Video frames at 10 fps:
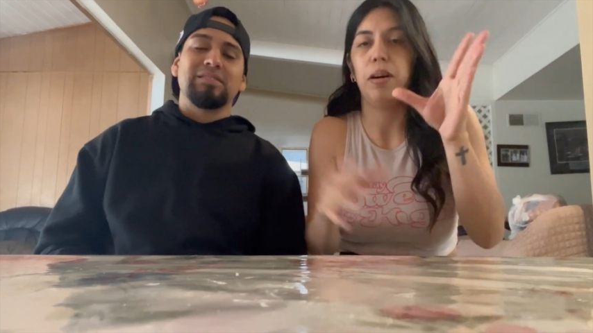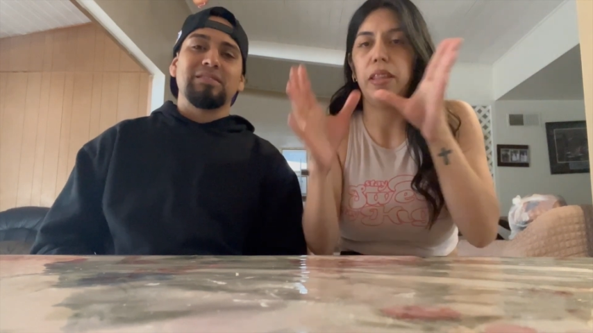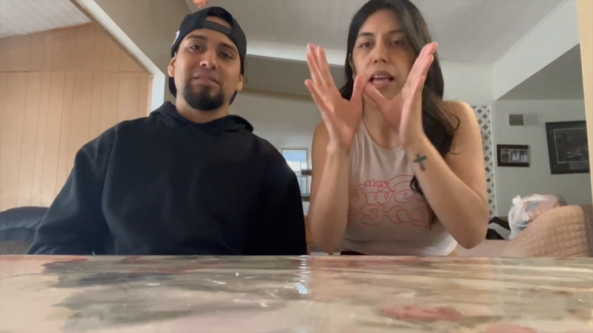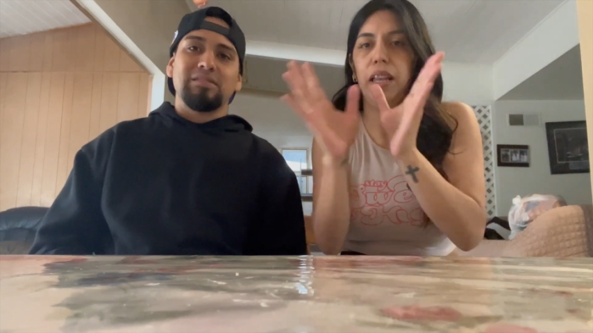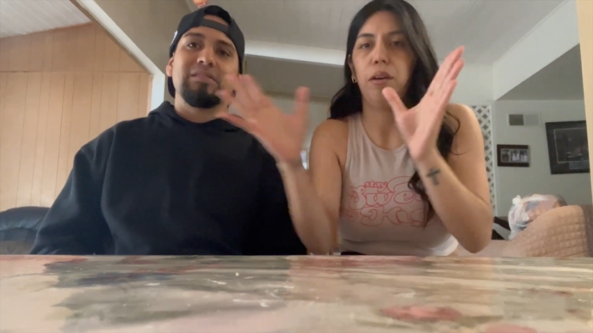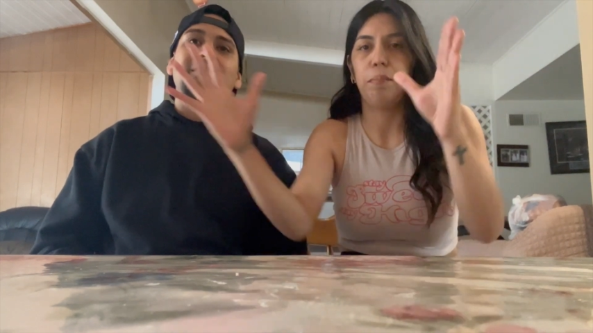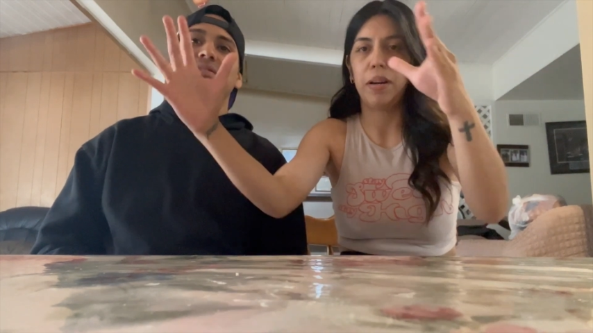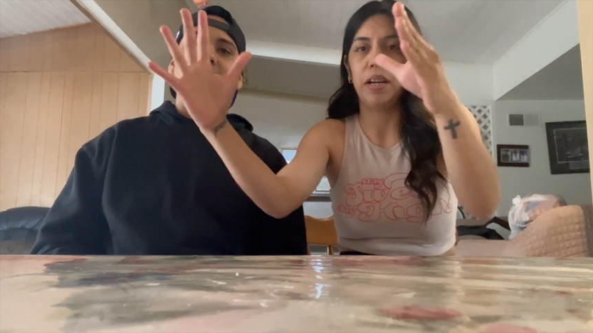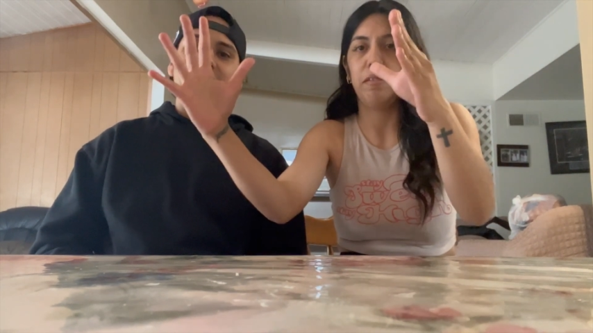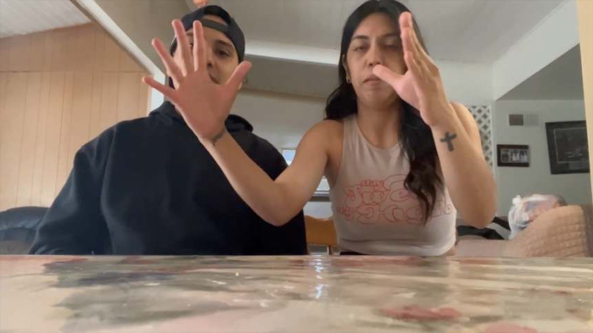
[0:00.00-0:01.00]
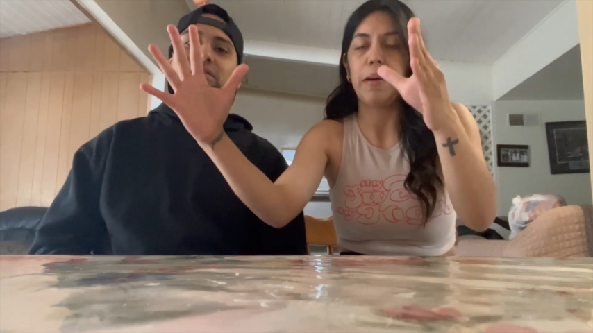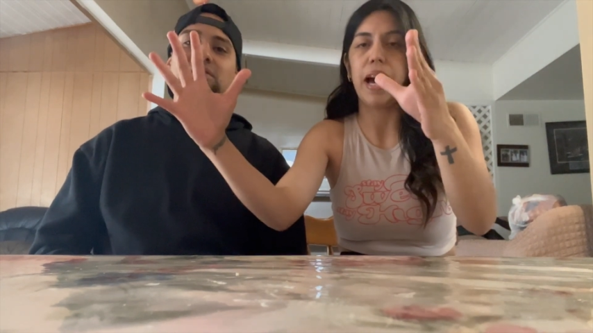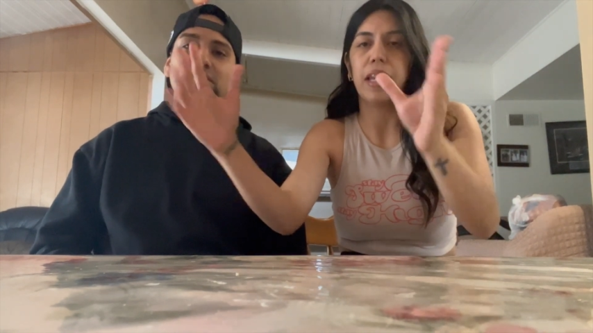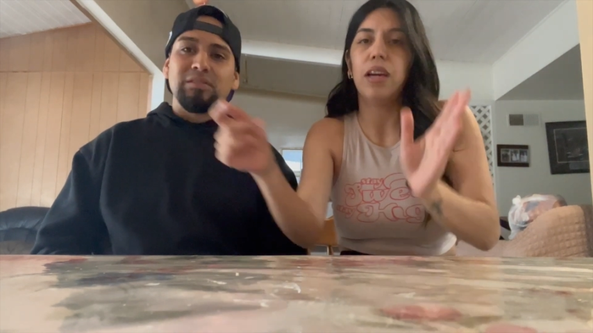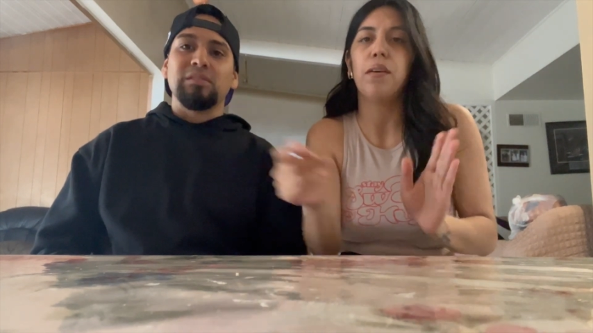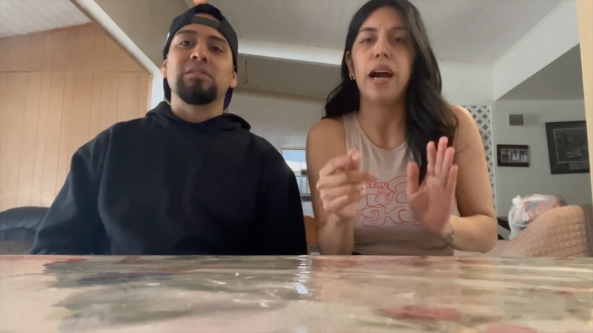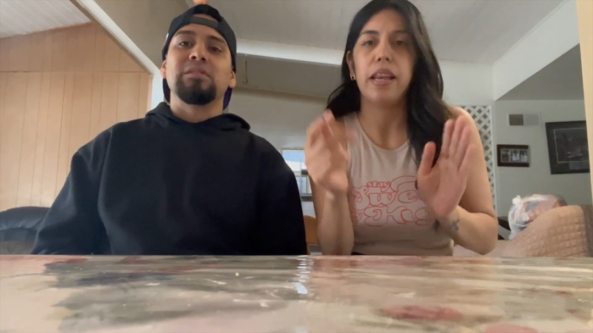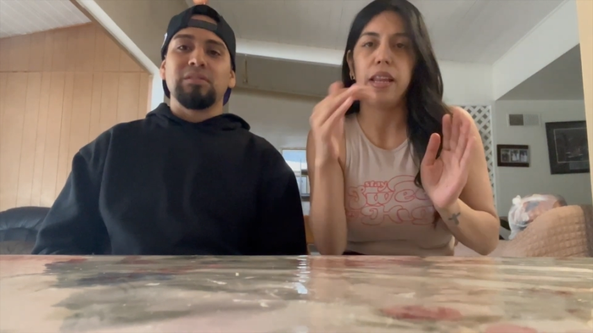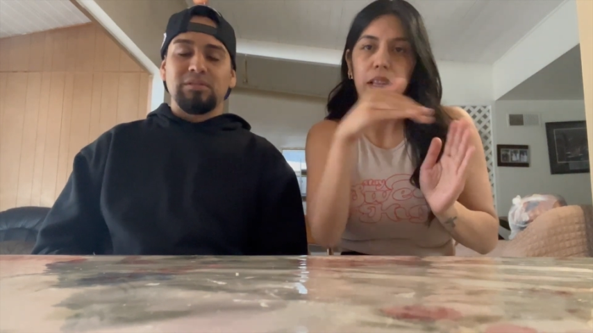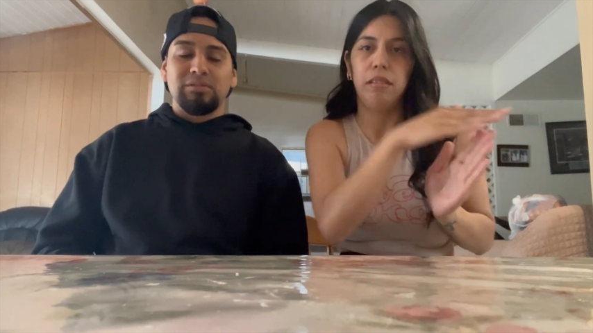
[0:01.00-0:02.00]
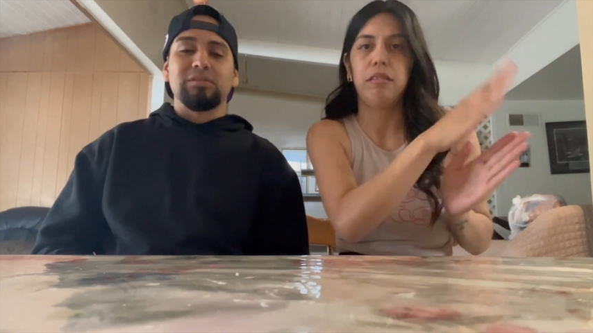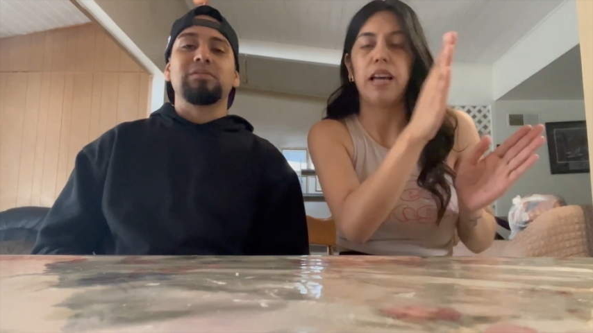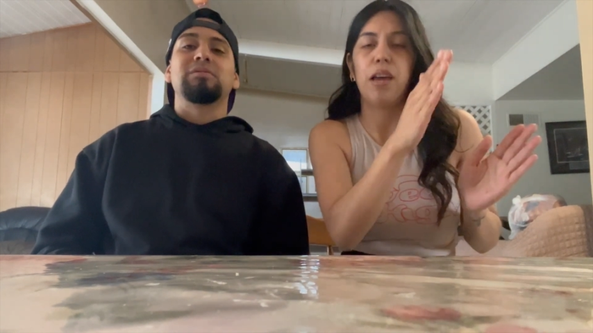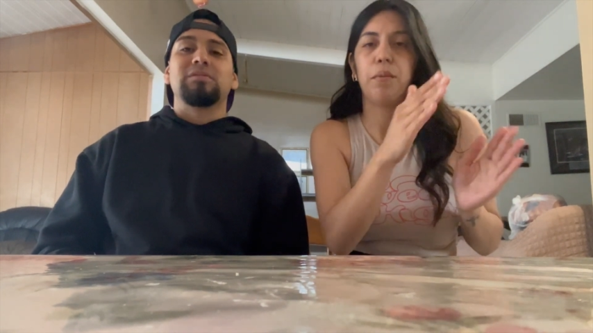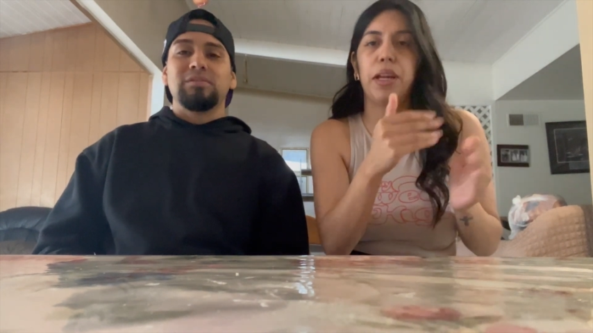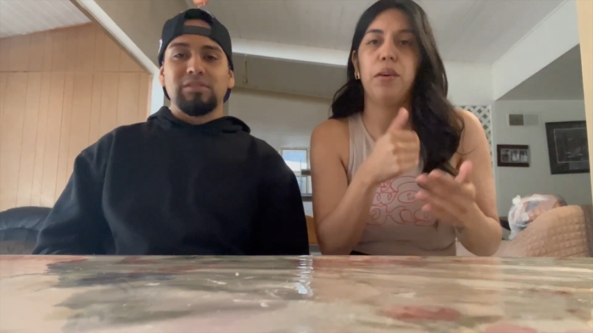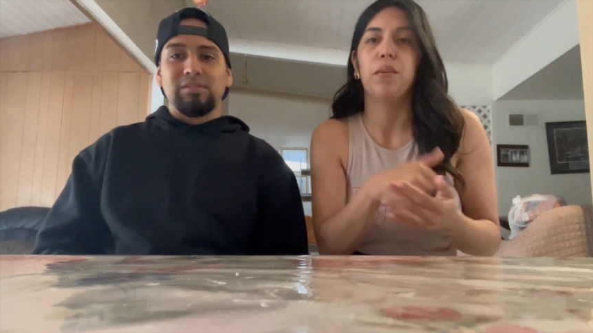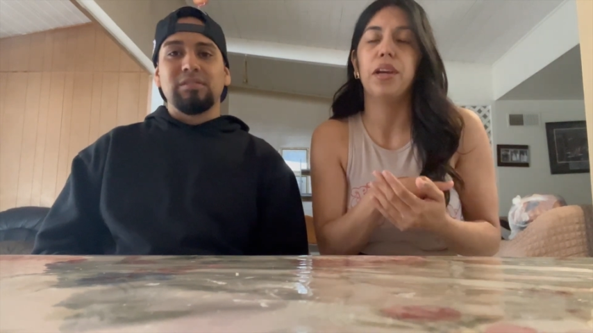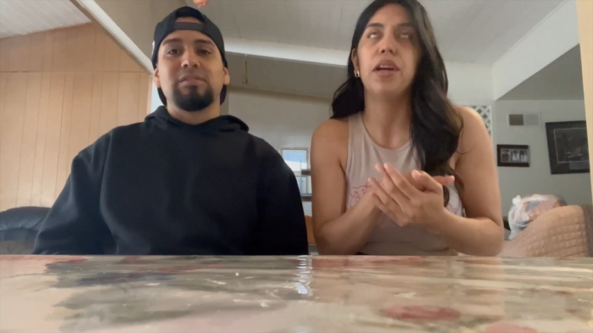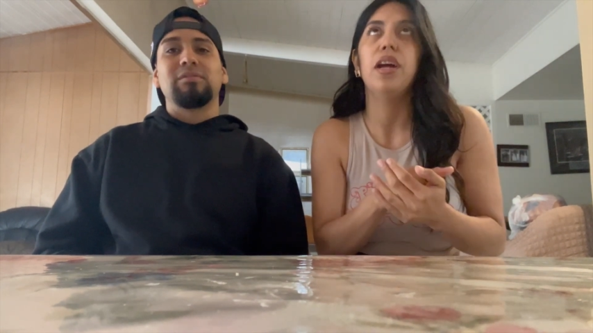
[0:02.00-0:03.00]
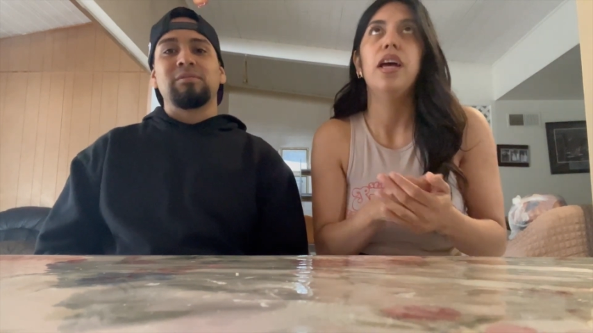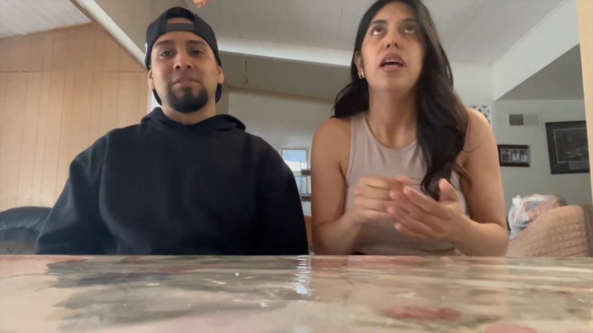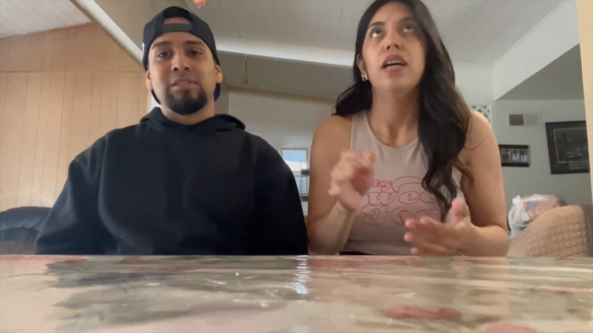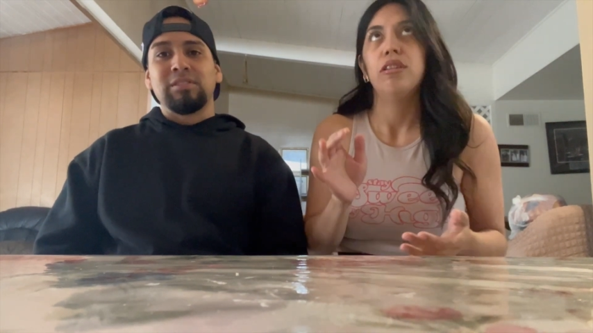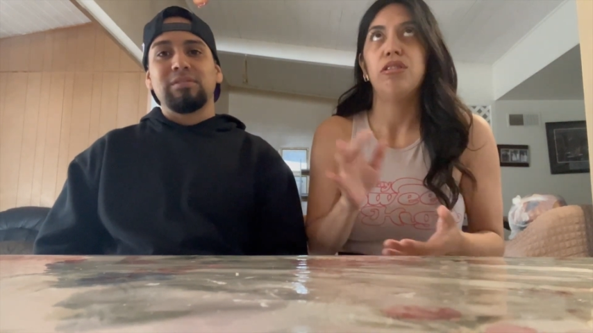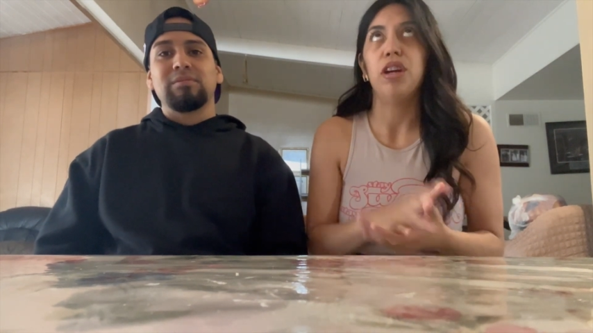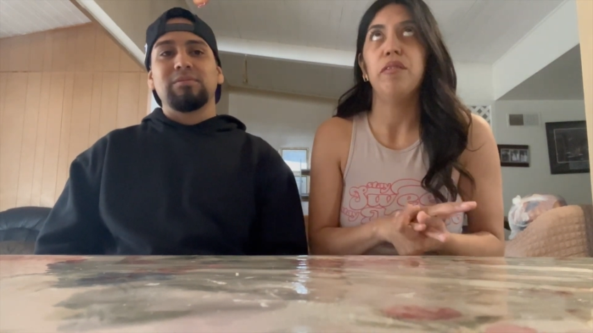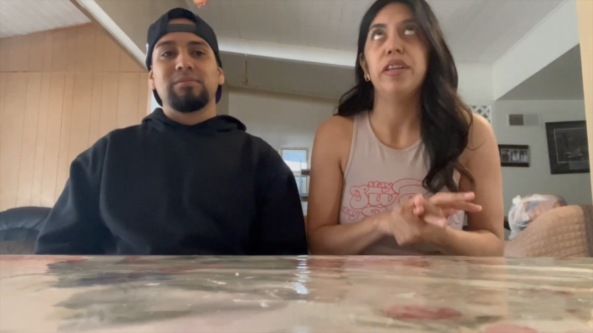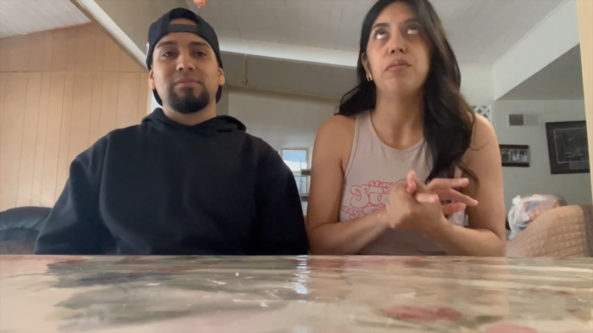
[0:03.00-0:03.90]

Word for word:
Speaker 1: that little part of the patio and then inside where you order. Right. Service